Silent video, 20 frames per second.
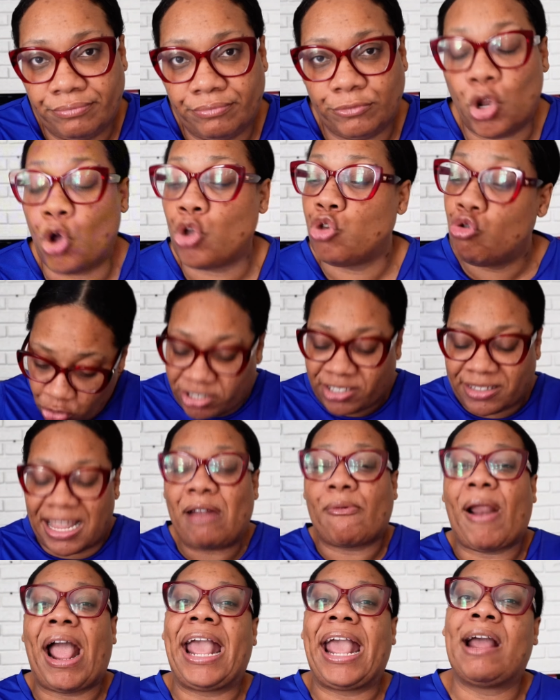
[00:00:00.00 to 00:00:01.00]
No, you
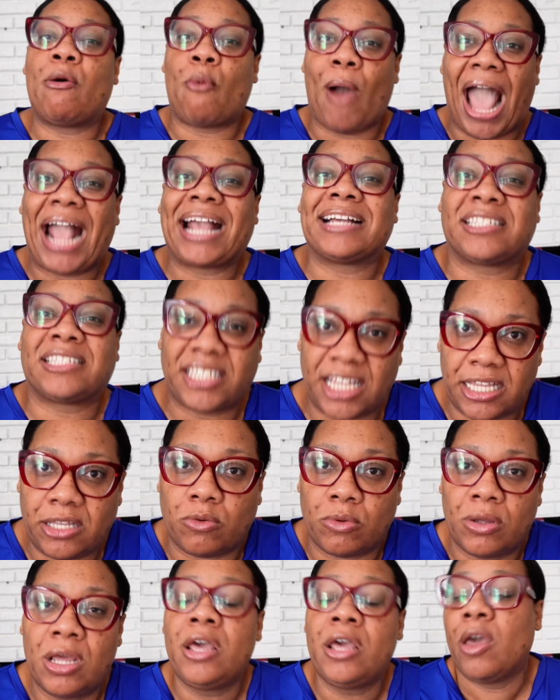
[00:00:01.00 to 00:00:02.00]
stay right here where I can
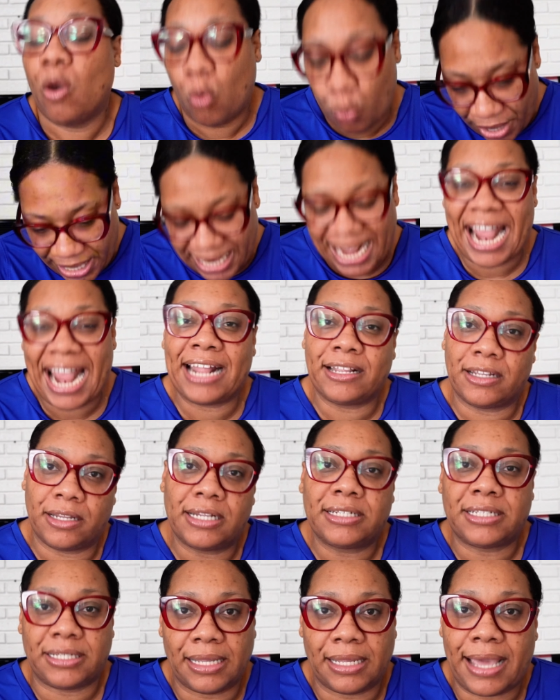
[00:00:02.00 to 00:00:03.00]
see you. And we can handle
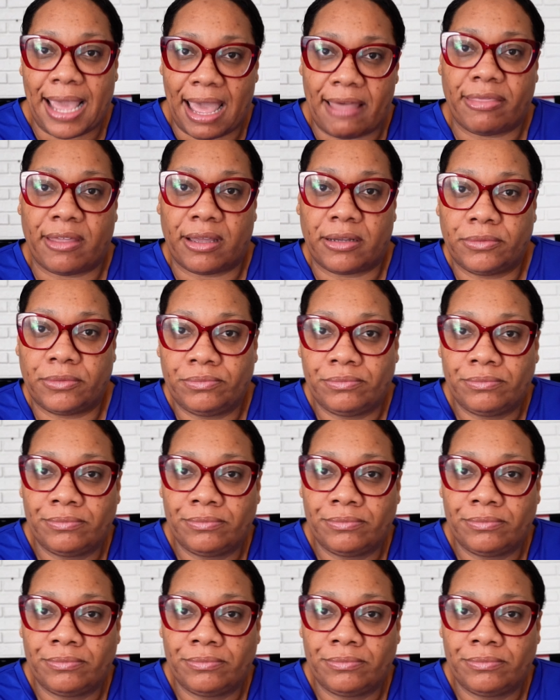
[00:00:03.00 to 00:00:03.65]
this together.